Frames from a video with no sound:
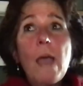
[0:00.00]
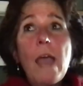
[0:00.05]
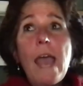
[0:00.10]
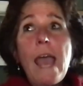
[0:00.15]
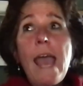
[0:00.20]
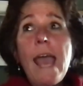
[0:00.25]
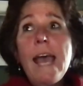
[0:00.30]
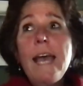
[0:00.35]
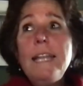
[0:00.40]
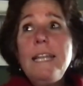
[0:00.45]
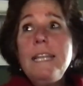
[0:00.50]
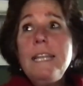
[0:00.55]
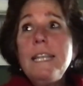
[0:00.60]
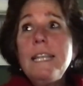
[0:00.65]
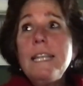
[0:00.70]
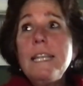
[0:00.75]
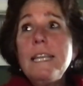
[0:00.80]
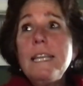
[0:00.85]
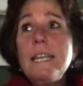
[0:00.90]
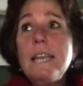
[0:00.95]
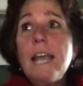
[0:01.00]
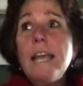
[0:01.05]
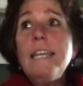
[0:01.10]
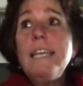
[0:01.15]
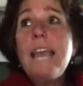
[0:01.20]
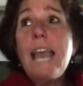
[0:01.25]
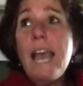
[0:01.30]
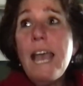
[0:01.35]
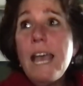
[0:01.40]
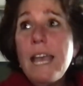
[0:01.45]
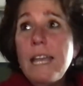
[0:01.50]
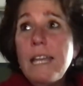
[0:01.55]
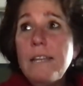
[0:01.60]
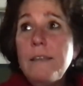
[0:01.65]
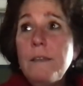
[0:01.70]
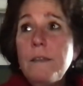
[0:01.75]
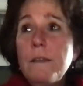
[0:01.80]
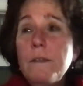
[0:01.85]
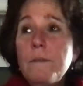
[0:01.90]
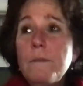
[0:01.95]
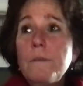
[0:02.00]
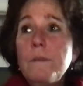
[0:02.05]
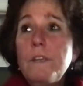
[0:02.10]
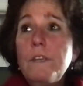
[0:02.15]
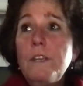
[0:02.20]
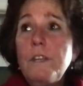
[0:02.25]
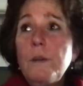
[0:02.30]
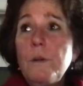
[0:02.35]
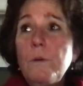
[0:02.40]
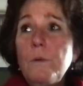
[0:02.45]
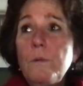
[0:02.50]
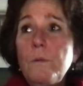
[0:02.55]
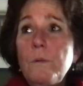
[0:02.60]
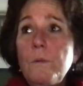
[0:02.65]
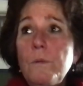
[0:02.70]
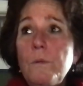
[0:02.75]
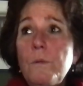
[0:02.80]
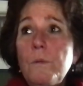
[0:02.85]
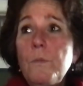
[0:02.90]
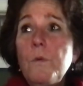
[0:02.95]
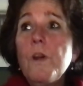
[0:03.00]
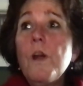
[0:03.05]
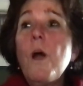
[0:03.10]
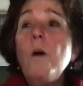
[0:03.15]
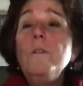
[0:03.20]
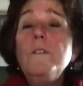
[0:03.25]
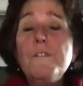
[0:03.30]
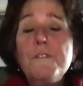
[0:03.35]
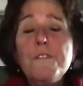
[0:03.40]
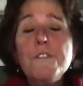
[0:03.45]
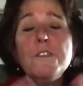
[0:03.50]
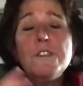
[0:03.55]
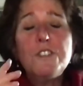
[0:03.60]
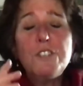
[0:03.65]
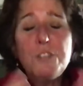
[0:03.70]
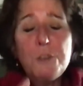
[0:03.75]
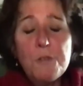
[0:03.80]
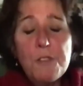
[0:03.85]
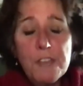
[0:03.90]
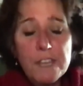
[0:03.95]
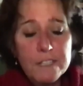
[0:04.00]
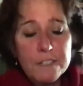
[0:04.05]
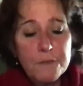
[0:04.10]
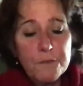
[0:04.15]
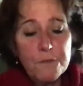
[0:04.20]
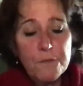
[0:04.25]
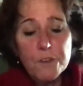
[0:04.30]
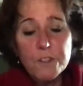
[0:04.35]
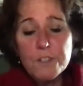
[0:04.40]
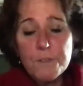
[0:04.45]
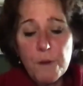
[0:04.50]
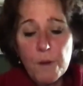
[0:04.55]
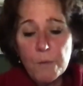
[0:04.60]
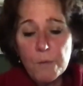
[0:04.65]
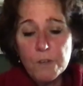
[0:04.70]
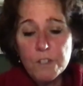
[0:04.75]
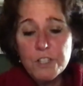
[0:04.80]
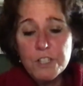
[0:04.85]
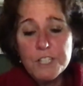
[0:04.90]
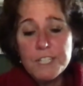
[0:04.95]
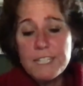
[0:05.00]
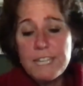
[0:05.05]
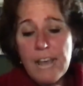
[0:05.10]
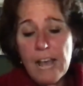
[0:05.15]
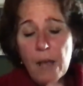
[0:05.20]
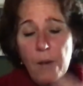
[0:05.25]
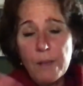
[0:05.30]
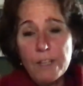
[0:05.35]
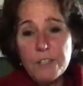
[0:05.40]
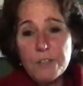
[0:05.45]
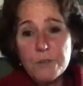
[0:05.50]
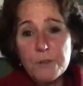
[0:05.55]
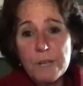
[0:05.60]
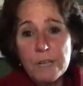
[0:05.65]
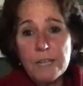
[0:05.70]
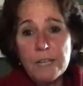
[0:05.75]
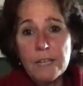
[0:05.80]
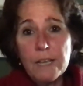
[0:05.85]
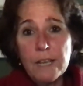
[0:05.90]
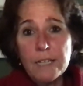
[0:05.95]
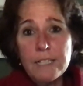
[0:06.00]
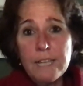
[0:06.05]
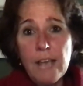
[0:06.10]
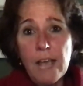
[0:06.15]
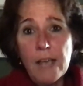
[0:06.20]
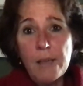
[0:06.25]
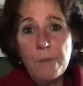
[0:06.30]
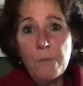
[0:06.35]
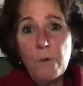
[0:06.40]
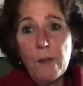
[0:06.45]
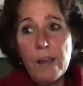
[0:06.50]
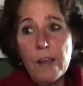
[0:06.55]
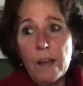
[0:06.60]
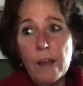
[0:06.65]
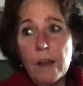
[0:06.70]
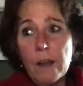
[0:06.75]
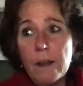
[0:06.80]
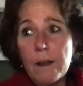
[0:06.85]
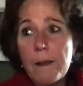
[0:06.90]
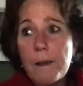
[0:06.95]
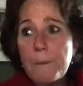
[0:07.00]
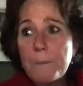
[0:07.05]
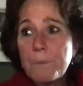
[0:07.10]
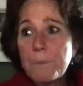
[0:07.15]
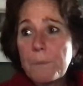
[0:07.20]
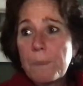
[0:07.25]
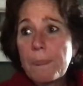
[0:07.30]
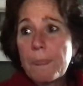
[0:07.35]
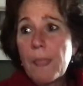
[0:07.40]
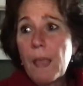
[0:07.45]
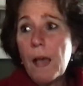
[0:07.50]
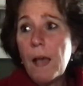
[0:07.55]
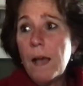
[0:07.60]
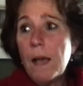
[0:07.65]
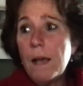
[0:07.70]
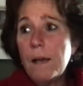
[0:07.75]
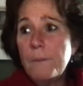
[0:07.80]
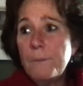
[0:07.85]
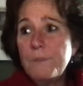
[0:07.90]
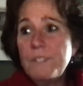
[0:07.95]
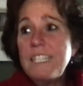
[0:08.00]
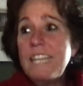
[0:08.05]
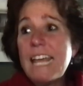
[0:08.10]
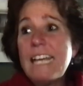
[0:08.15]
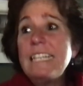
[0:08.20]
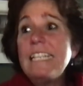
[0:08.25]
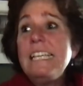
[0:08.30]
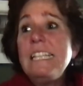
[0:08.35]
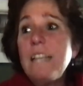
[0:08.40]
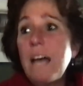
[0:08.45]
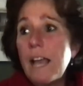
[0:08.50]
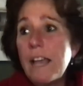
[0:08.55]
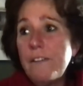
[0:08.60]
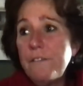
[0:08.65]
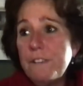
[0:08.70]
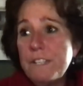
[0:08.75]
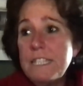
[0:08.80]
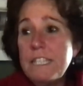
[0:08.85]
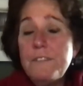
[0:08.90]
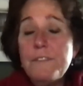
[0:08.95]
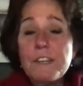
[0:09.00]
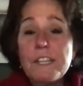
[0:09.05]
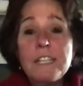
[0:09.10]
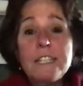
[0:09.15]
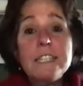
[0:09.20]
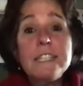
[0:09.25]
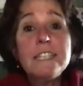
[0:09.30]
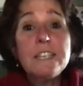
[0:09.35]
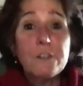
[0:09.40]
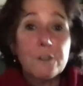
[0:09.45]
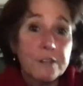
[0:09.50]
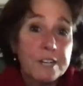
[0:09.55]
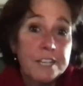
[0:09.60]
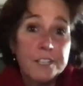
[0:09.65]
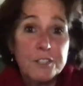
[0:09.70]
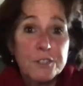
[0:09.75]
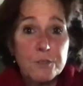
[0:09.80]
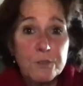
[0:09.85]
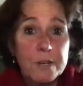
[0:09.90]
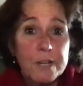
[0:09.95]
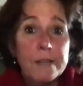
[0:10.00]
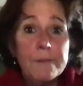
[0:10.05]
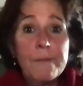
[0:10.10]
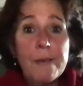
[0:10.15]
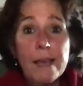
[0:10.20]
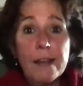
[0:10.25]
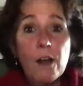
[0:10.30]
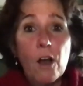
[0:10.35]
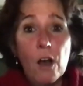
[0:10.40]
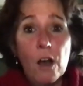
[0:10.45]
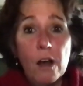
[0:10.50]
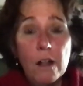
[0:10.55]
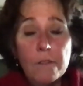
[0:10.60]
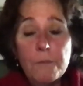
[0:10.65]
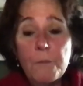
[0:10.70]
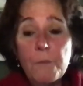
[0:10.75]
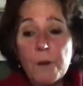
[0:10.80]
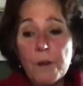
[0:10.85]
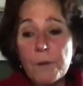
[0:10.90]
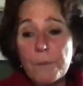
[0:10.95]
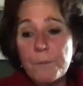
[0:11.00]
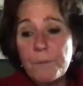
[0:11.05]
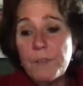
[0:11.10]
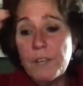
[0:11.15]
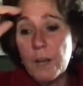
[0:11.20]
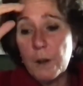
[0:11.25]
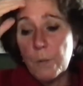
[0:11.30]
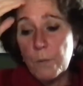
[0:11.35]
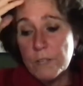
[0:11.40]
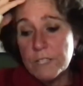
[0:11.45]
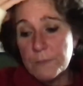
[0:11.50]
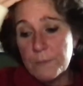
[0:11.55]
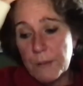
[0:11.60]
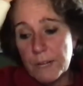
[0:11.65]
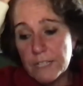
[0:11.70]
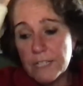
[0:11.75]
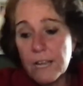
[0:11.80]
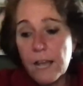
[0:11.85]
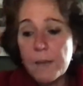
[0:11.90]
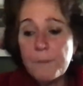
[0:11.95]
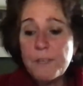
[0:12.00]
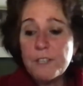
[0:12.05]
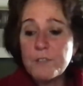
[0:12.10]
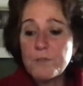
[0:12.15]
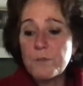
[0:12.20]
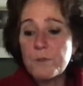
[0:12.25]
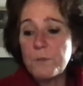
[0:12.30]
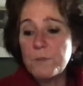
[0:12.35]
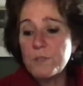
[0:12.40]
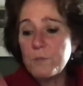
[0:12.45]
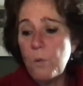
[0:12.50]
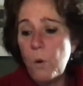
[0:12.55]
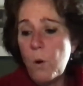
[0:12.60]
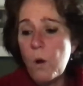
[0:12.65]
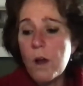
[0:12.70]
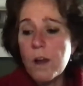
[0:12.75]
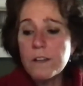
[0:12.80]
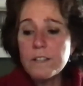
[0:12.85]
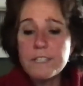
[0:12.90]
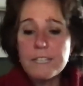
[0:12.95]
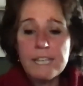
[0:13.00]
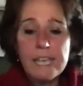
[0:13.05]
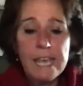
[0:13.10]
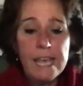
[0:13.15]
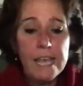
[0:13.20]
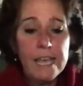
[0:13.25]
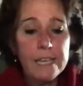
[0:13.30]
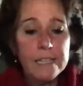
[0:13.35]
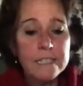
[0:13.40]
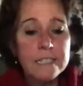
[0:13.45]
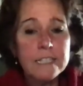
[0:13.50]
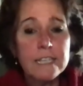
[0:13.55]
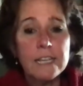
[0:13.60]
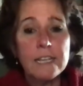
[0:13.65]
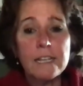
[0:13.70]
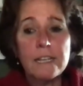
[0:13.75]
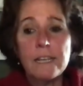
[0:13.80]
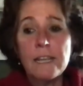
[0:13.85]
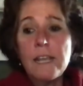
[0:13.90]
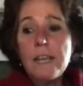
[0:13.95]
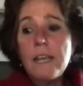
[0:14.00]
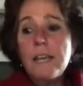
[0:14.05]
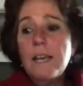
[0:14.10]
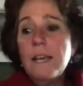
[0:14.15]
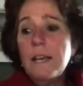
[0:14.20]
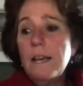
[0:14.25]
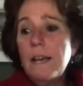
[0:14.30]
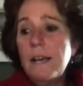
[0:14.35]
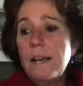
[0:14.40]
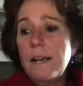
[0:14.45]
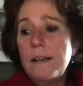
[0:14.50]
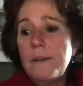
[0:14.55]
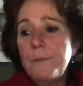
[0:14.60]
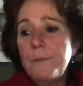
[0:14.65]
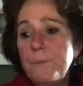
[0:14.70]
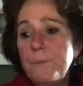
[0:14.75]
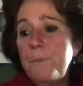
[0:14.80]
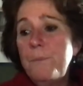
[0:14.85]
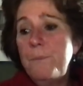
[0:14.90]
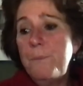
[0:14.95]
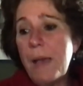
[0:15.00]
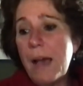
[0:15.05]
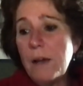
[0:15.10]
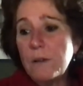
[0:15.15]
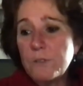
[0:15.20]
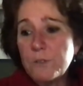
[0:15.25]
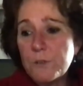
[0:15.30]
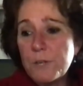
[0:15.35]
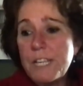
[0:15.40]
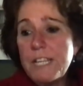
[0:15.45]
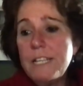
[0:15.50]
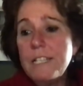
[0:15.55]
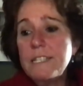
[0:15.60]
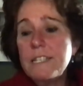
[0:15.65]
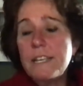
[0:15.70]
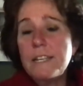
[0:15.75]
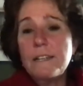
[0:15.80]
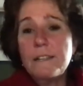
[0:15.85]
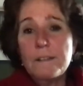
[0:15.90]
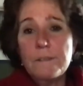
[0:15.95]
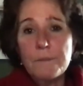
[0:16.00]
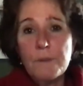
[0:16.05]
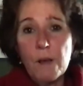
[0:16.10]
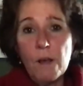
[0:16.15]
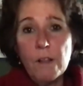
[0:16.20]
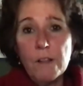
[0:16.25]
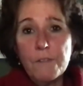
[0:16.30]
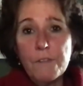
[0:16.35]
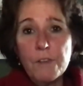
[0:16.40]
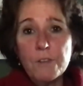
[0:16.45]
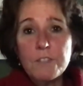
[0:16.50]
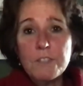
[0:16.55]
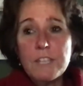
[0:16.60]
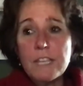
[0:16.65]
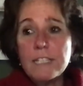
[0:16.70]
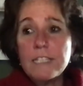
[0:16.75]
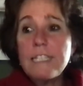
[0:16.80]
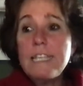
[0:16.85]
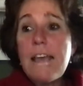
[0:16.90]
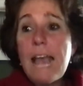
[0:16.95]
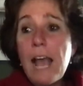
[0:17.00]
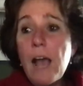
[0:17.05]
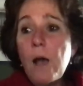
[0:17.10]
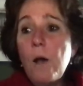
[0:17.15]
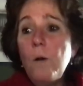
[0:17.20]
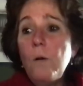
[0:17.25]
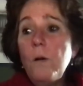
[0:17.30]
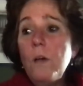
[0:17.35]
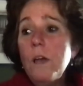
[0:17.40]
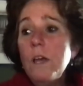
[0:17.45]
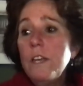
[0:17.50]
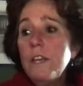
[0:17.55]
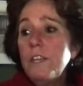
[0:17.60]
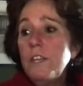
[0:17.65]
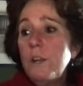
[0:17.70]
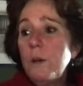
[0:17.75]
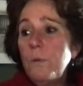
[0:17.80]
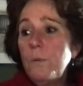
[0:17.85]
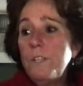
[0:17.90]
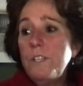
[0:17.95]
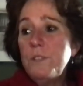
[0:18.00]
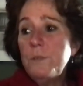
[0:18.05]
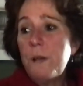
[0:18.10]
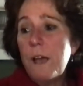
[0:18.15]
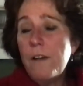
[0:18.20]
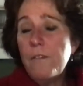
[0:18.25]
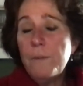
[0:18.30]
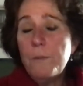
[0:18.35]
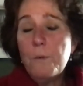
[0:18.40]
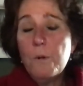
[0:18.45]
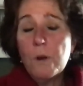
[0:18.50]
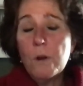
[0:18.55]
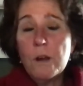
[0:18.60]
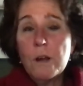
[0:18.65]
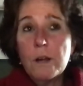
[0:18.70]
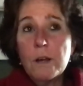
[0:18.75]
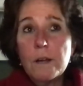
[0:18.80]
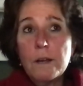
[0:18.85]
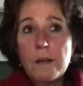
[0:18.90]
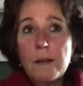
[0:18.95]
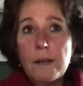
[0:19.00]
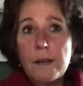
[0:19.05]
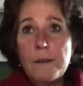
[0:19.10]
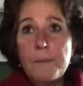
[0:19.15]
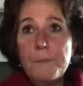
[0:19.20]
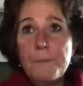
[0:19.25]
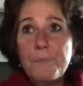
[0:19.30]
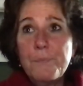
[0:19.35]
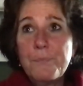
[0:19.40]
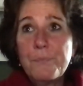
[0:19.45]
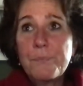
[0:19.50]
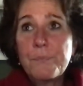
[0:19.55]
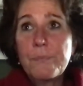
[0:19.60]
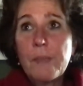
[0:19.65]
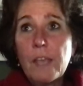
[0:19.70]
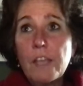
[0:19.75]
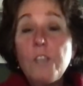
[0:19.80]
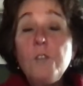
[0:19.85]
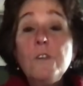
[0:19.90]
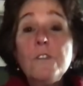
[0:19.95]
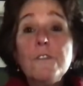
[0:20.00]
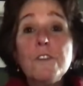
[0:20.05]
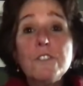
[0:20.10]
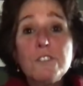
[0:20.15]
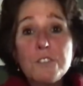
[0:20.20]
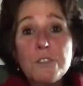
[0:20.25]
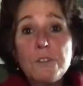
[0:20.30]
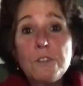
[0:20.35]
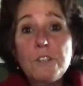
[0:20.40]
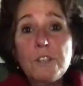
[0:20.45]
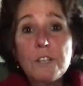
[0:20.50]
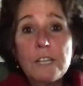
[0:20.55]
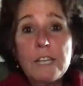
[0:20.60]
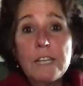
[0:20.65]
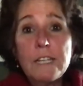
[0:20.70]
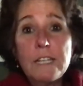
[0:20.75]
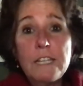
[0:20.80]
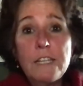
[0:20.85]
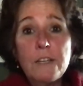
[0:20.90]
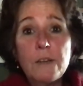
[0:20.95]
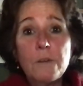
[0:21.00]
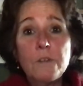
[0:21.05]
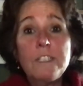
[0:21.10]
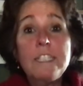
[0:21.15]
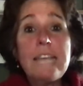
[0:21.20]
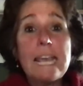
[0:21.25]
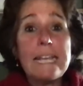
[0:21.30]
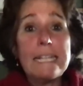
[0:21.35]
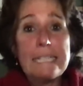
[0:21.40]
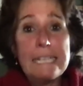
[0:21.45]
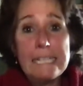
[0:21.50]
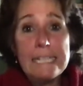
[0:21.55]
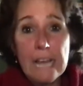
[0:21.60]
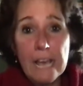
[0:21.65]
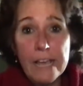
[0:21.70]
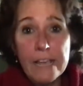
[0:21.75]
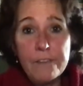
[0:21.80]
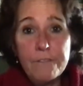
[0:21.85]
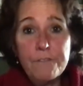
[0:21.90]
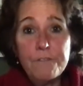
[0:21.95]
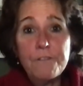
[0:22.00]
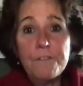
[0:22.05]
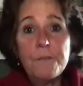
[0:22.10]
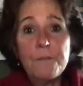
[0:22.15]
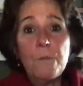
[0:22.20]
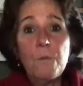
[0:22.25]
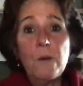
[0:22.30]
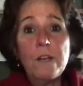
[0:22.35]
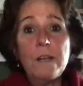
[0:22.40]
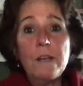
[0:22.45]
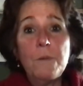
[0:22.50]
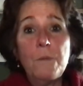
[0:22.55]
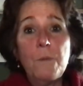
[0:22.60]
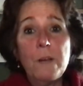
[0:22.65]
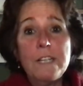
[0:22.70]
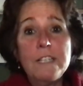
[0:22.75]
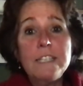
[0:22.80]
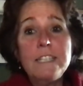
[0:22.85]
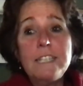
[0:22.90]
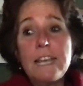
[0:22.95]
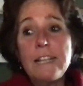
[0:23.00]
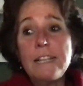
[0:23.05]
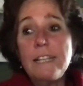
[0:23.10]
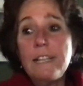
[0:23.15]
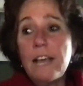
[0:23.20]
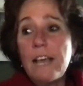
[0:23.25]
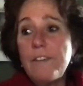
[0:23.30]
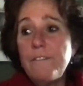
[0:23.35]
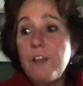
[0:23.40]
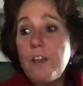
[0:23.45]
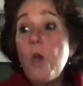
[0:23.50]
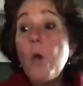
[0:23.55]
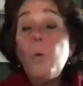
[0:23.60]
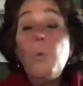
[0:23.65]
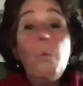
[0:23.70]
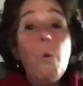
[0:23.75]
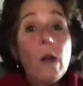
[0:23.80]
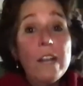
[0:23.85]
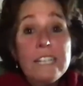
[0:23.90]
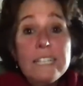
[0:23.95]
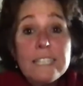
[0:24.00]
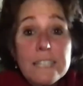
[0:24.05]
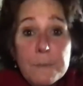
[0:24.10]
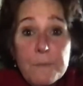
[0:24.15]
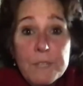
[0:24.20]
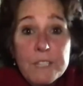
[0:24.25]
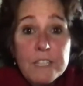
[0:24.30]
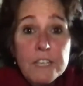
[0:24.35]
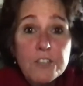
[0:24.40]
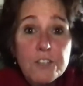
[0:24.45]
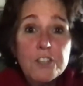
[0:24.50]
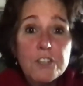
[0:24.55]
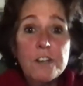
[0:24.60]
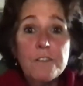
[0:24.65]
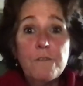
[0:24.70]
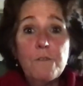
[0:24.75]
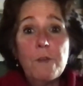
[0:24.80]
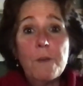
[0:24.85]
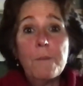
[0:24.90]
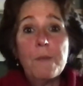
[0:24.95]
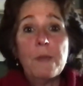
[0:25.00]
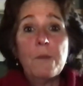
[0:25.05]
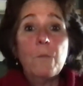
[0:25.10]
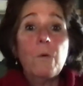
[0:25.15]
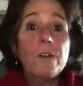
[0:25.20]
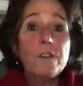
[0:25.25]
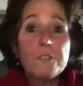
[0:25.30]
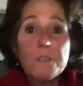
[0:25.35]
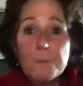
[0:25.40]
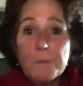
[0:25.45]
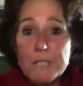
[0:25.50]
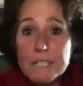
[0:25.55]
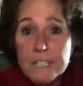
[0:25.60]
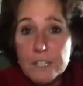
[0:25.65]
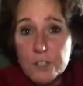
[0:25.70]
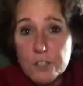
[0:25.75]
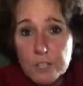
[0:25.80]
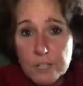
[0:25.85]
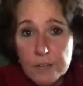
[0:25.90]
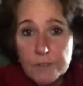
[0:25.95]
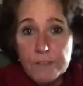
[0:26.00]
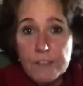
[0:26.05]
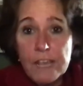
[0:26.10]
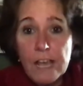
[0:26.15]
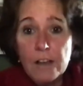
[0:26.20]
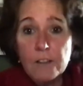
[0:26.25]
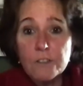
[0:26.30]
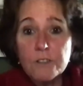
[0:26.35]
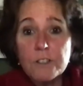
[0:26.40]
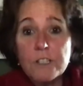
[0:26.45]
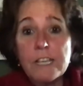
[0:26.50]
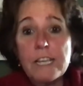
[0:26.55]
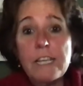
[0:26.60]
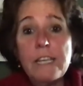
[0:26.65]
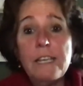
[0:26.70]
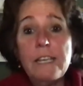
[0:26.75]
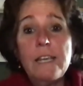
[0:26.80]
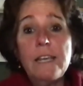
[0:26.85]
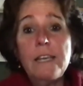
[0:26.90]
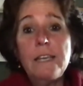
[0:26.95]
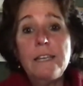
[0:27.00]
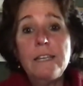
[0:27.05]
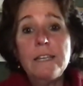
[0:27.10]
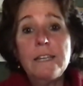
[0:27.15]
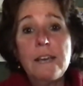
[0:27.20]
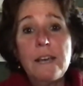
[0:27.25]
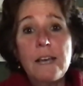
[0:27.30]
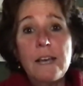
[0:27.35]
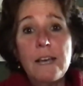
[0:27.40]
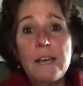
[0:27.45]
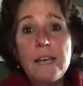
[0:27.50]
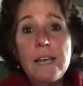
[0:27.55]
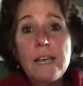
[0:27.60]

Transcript: and again, you know, we're all for two things. First of all, we're just now entering a time where um, daily life is even considered history at all. Where you know, once upon a time, history was wars and kings and uh, boundaries and all of those things. Now you know, we do have a more um, universal look at, you know, daily life. What what is daily life? What is the position of women? What are the position of the elderly in uh,